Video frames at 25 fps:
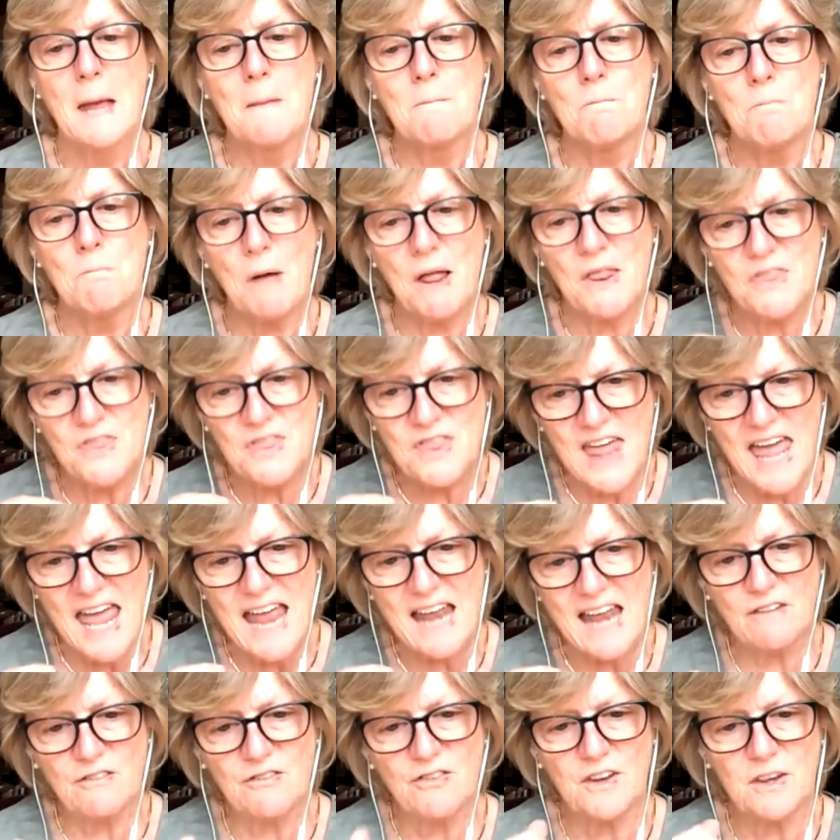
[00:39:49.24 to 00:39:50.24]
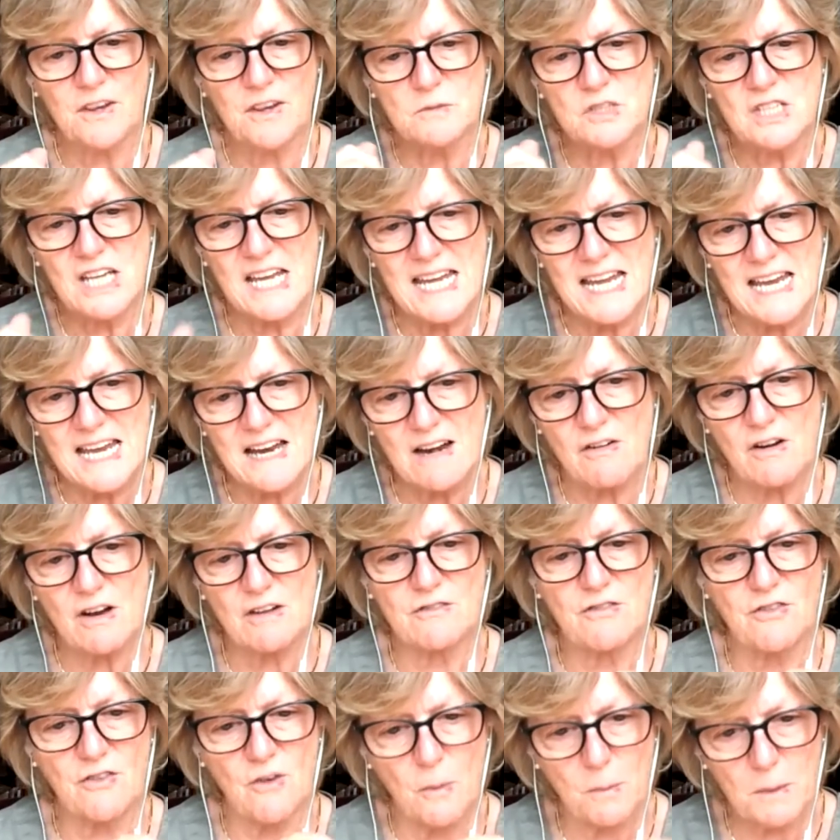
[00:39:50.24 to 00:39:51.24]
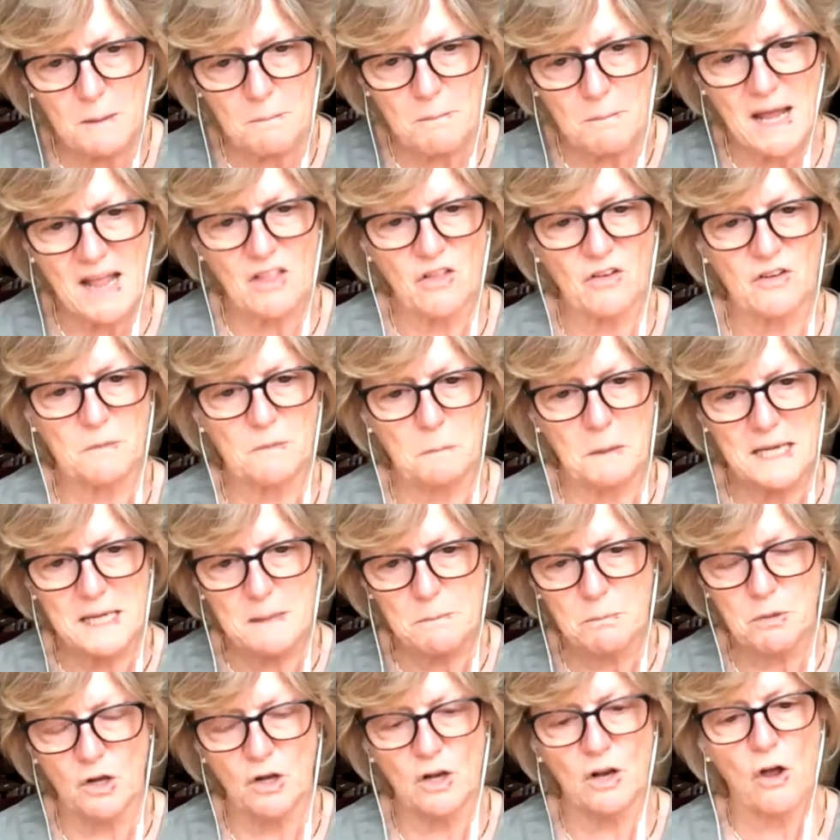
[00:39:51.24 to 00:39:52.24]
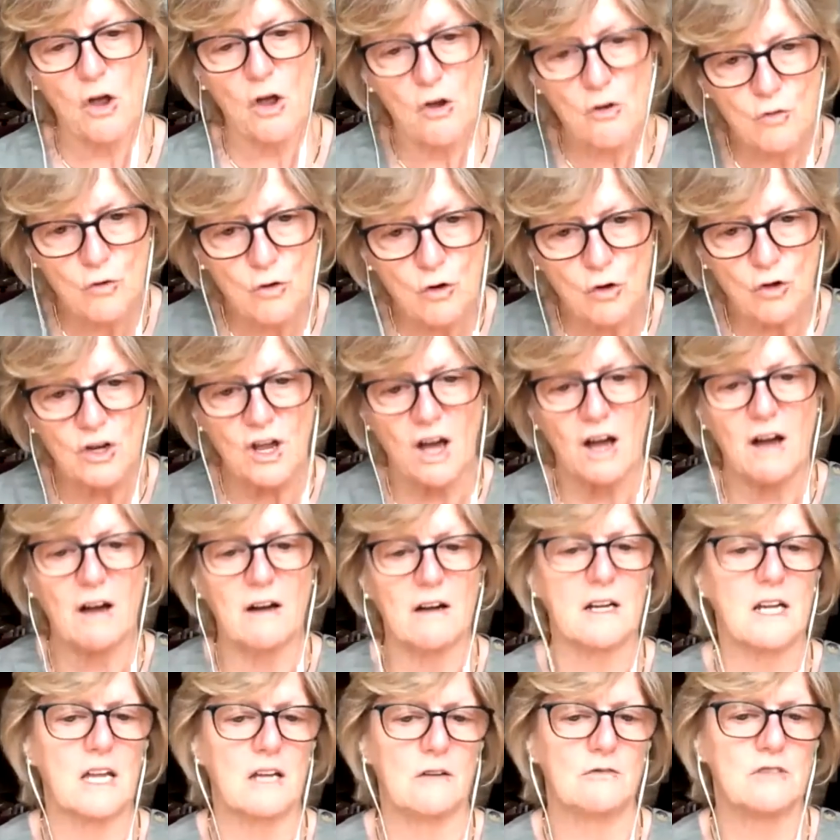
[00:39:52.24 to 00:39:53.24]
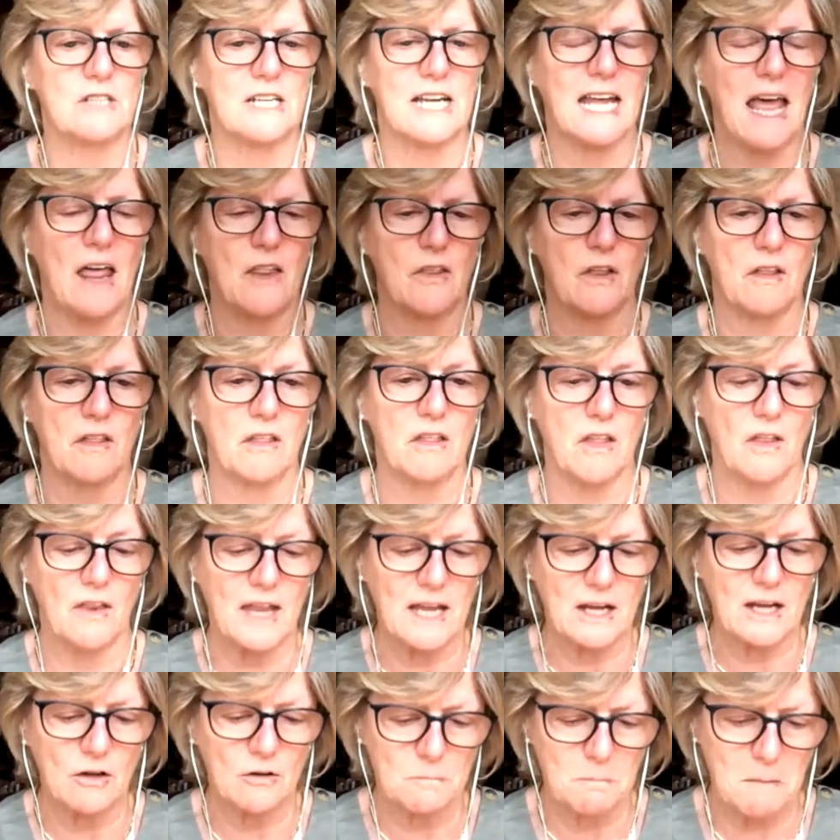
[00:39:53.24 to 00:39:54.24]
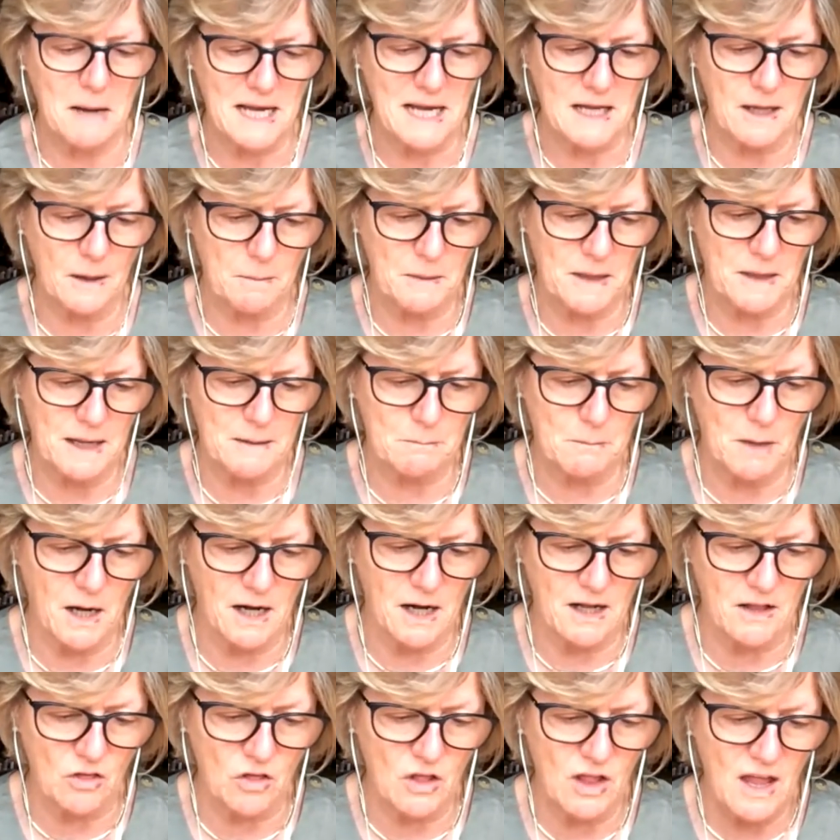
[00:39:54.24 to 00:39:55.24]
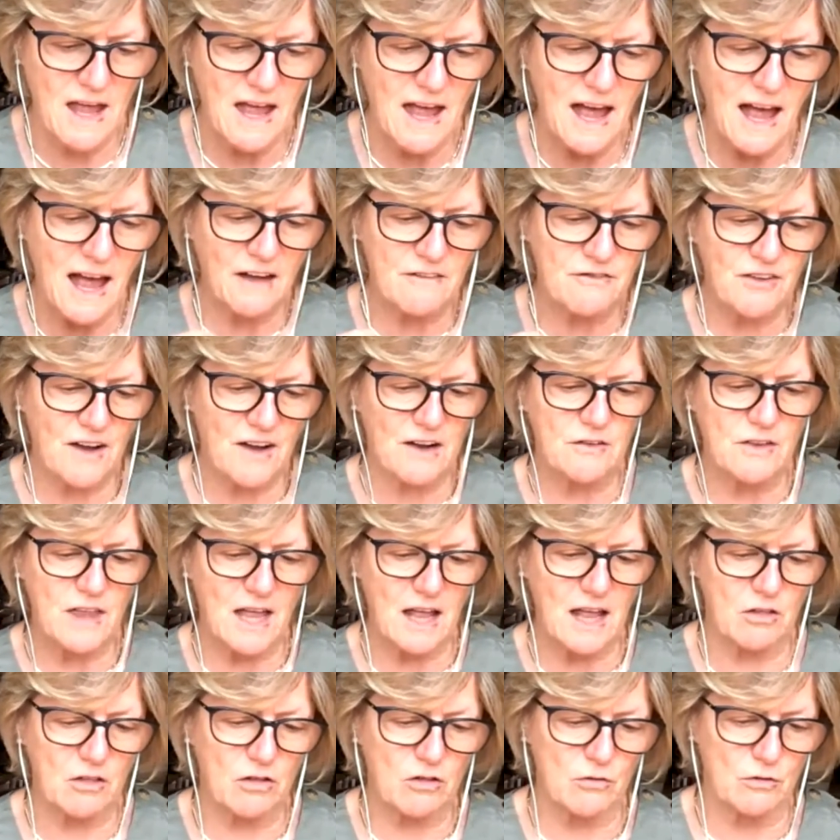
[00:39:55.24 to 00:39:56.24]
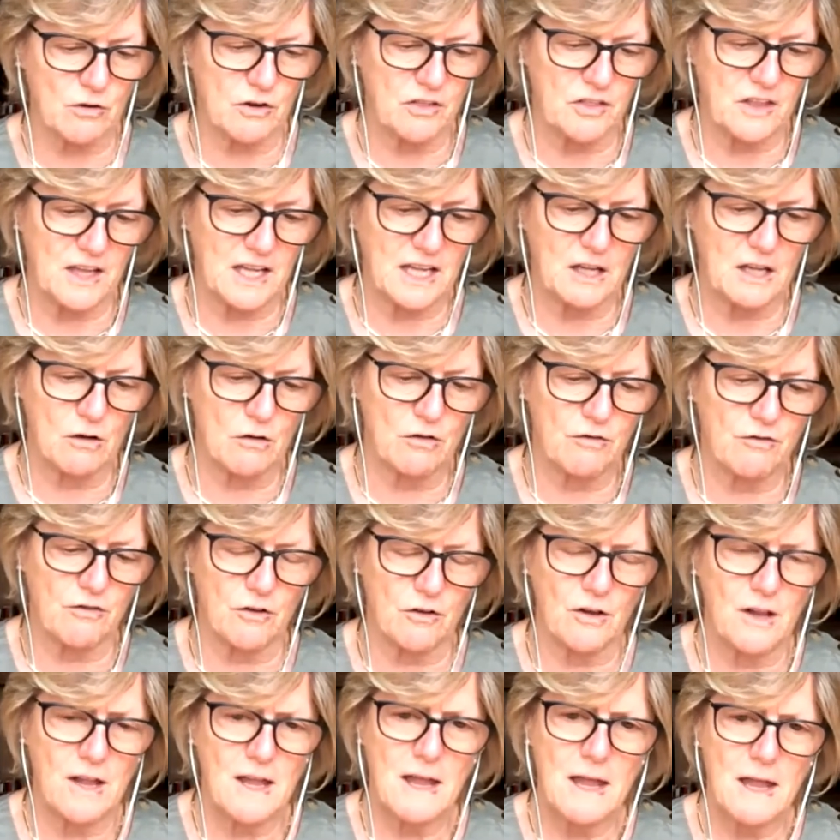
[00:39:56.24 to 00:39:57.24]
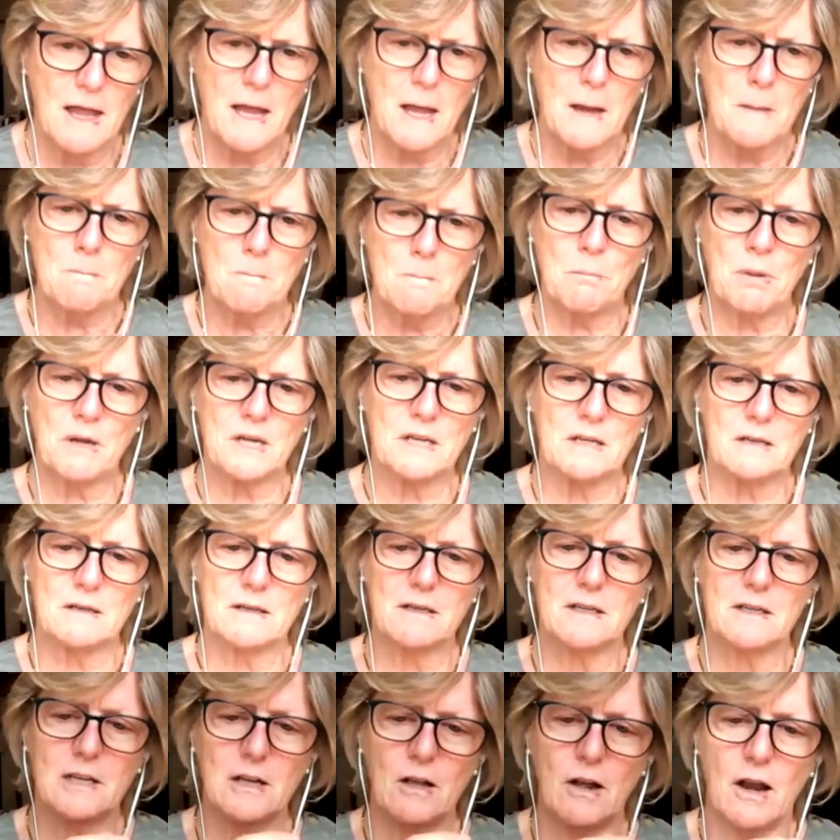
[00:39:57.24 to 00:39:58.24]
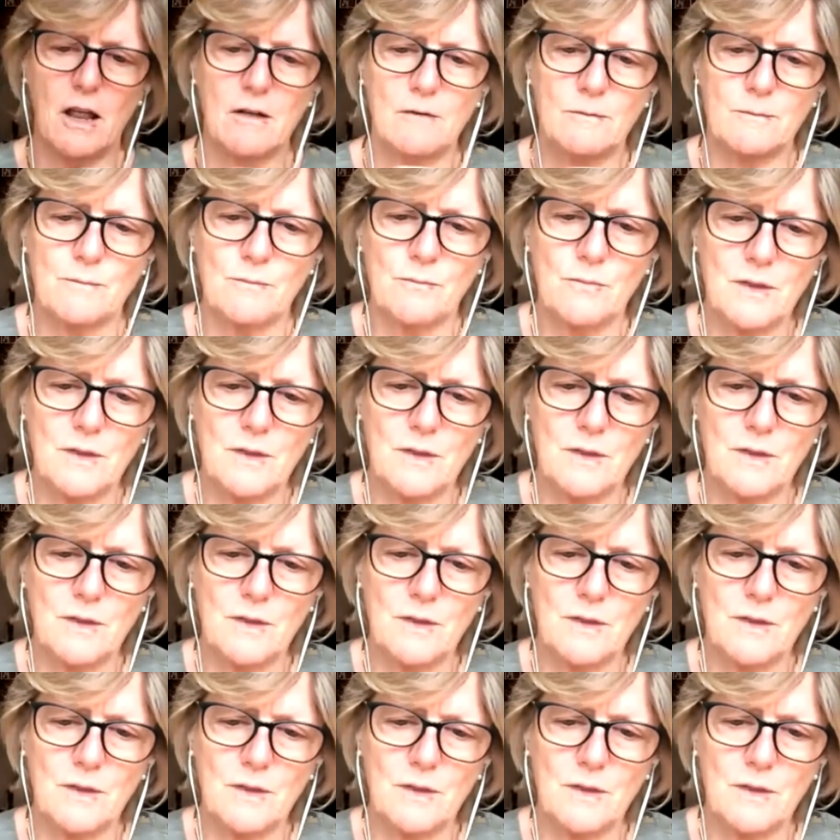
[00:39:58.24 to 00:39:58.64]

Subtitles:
But then for them to hear it from the best people who could argue together so they could make up their minds. I found that sort of thing useful. But, you know,